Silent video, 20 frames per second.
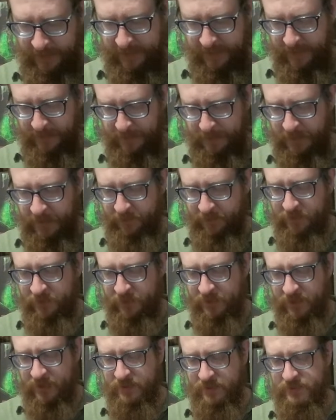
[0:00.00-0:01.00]
But
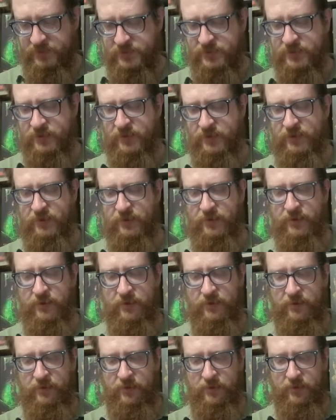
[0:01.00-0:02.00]
everything else,
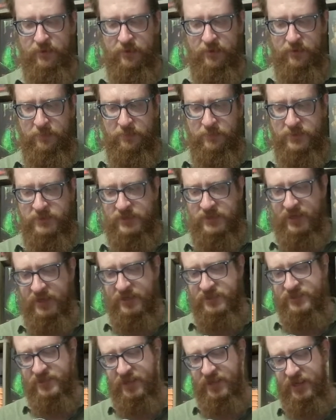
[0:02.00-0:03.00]

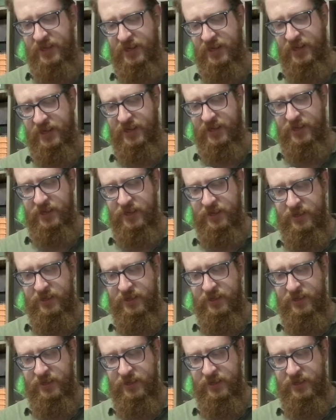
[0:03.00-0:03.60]
besides that head,